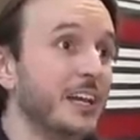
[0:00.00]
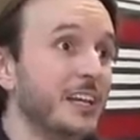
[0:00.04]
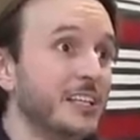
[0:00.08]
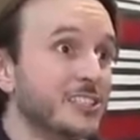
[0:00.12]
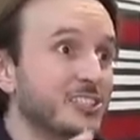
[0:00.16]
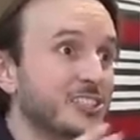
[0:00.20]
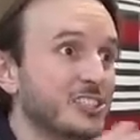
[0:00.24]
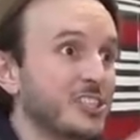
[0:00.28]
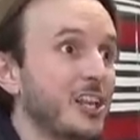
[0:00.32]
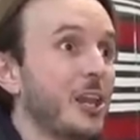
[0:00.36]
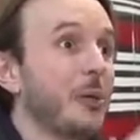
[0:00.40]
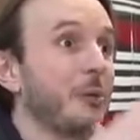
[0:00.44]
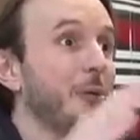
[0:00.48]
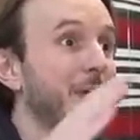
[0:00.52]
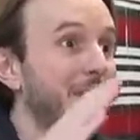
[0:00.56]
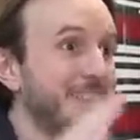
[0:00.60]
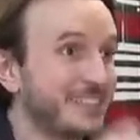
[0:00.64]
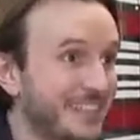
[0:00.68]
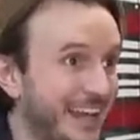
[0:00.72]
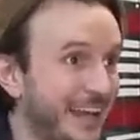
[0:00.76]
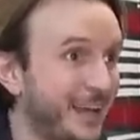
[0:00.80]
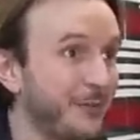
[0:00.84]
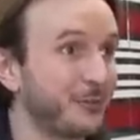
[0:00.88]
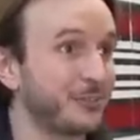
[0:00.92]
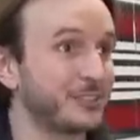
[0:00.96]
slowing
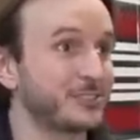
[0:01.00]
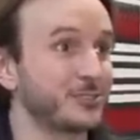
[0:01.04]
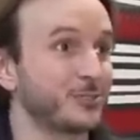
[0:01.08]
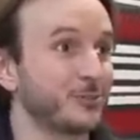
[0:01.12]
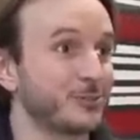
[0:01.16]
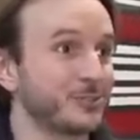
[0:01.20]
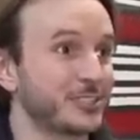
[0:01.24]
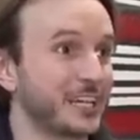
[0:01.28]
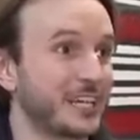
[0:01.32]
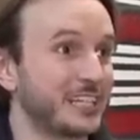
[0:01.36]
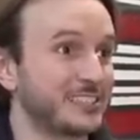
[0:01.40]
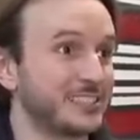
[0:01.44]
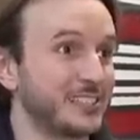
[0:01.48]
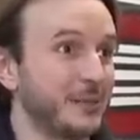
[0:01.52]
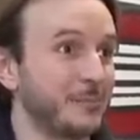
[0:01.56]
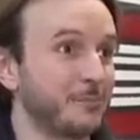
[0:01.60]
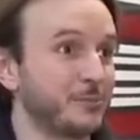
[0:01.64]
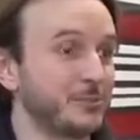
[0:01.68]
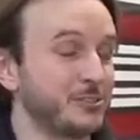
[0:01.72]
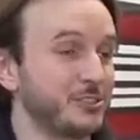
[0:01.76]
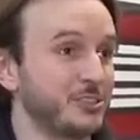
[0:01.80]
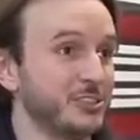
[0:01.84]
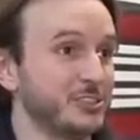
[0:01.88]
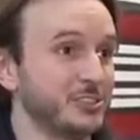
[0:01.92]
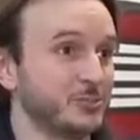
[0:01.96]
down exhaust gas
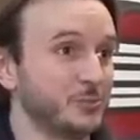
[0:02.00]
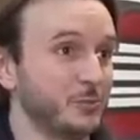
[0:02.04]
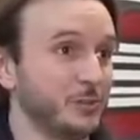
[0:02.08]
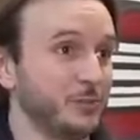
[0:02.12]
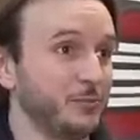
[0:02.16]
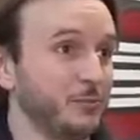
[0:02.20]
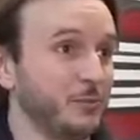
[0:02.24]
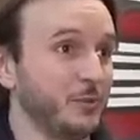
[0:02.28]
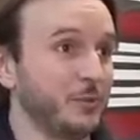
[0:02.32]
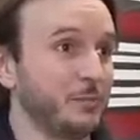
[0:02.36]
temperatures with, yeah.